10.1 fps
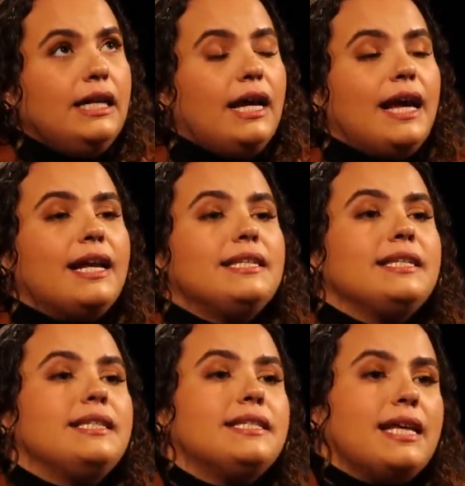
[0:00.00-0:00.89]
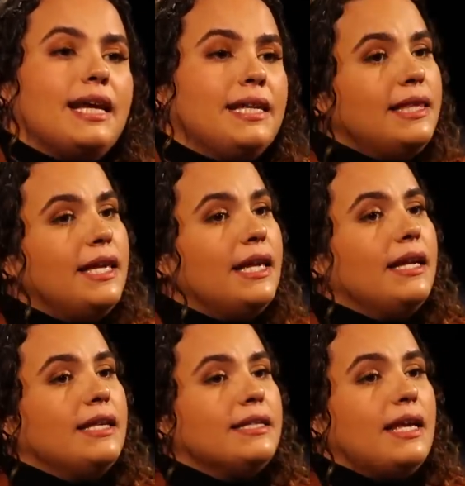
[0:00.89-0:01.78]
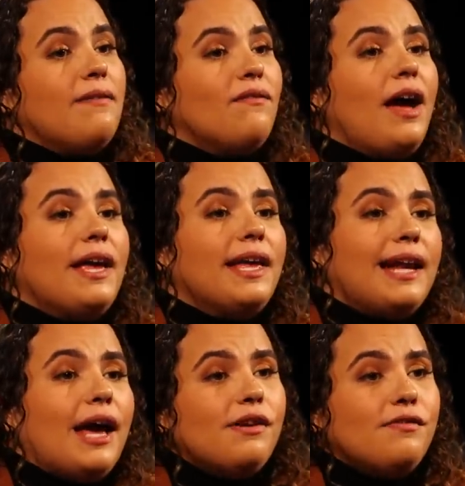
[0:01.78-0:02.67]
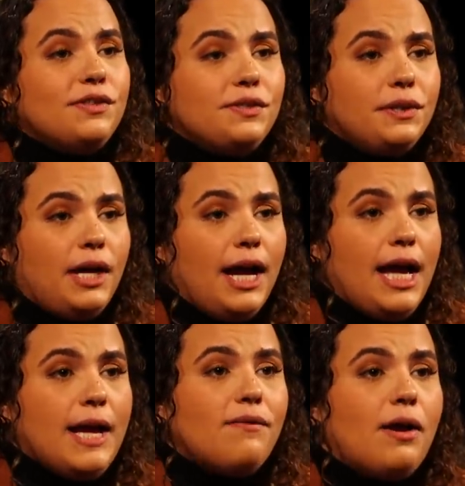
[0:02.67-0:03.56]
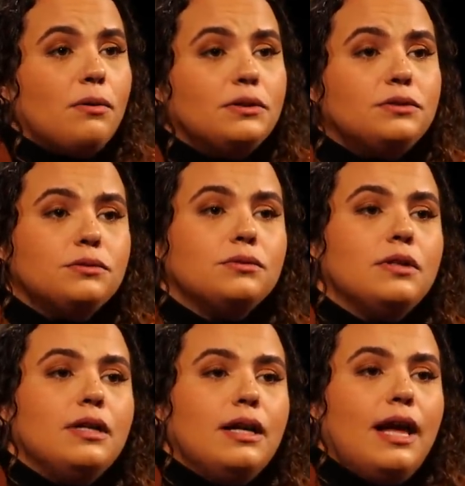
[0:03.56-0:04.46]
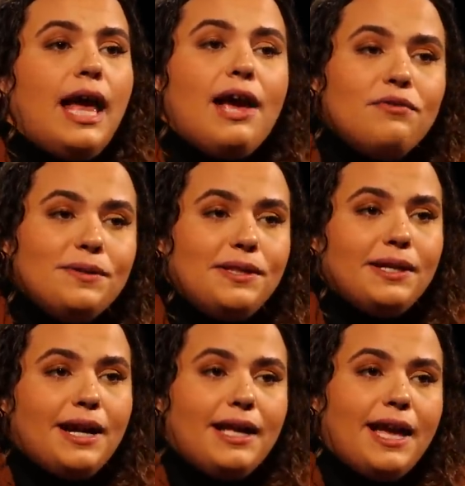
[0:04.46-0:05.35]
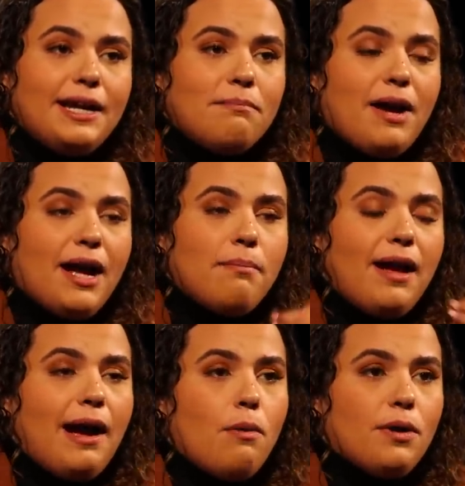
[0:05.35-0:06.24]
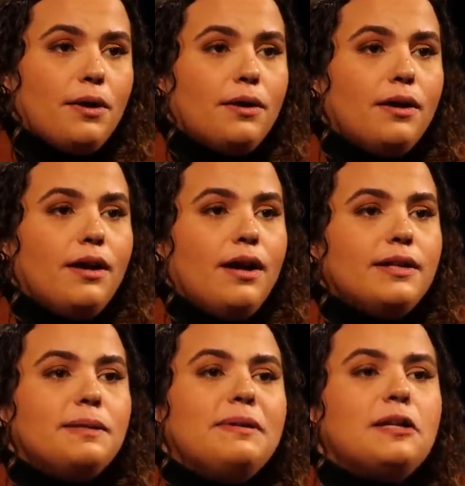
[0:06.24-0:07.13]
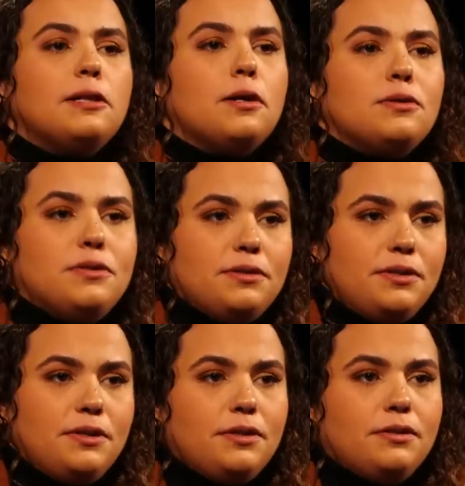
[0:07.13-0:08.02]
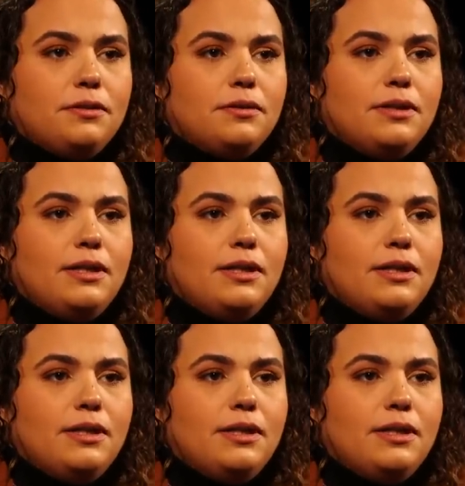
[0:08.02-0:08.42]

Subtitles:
And I said, the second thing is, if I get out of this alive, I will do everything I can in my power to be closer to you